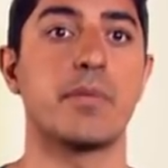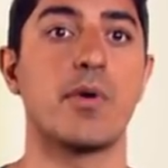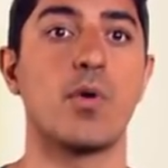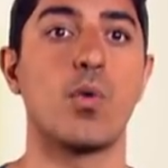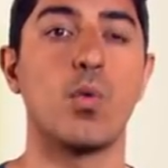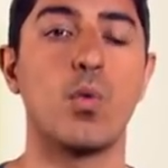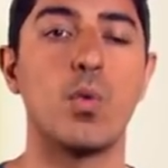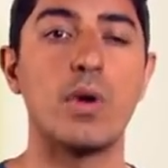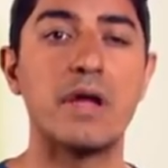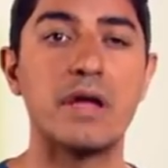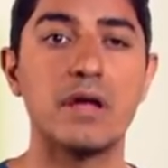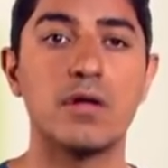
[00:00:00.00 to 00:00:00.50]

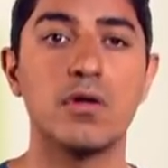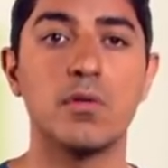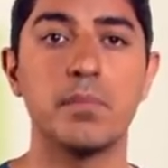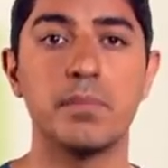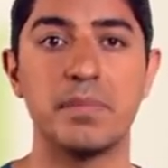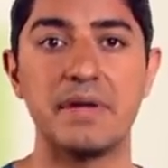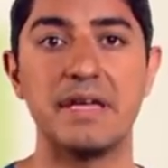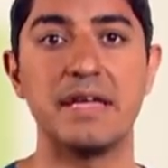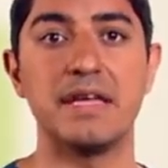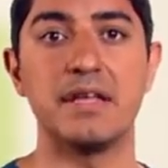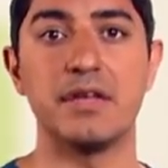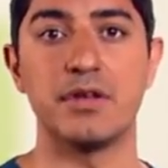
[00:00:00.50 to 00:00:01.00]
will
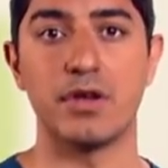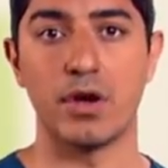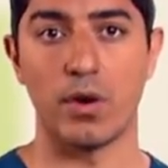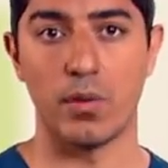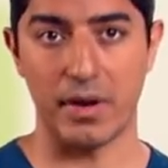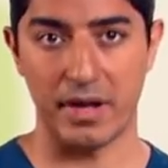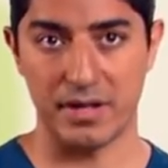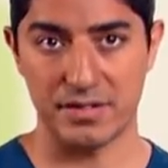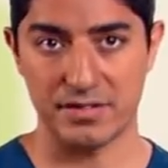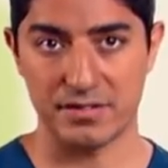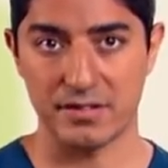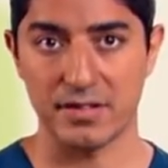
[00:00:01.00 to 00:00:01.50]
be
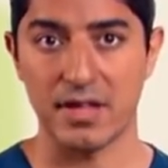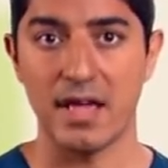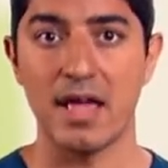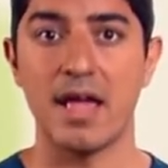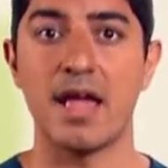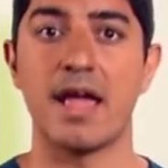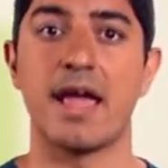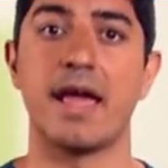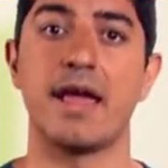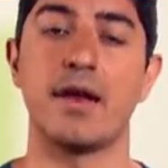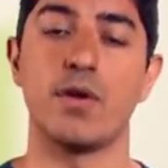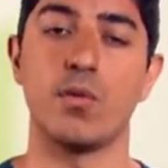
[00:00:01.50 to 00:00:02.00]
noticed,
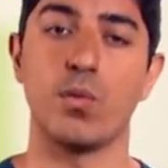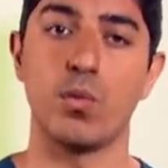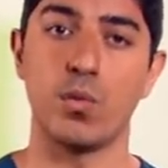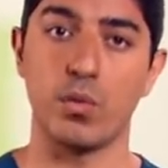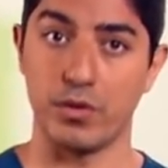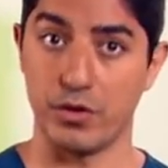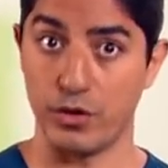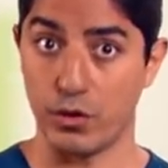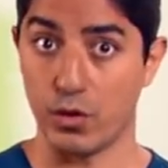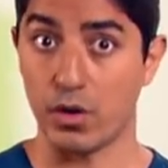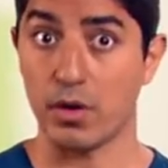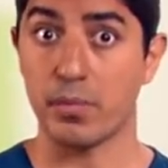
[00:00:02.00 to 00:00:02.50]
and
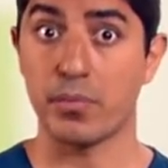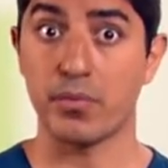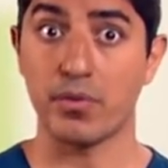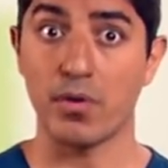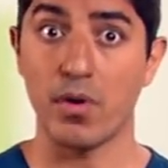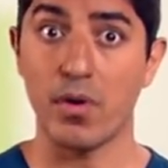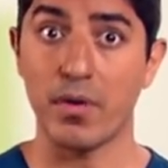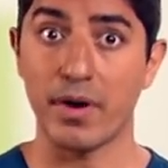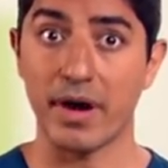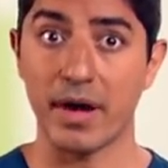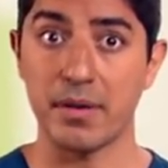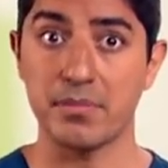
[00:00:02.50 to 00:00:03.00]
your
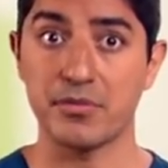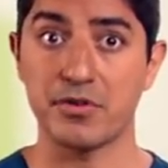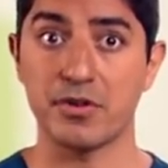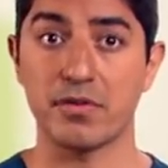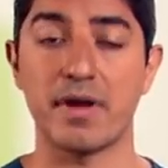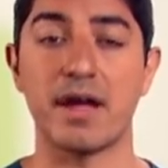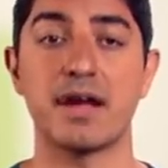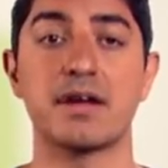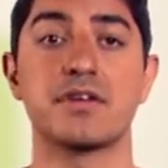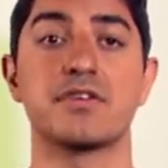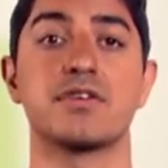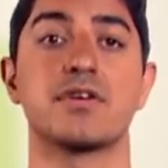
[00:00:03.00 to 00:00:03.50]
program
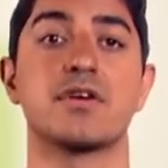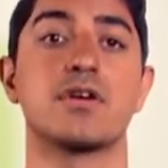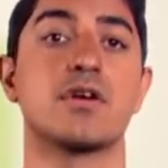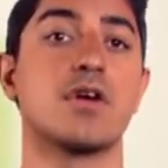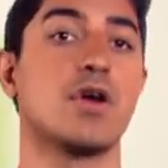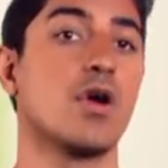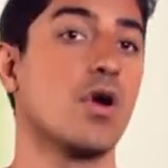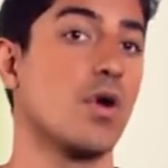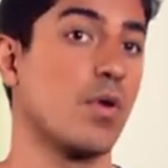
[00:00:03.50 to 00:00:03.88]
director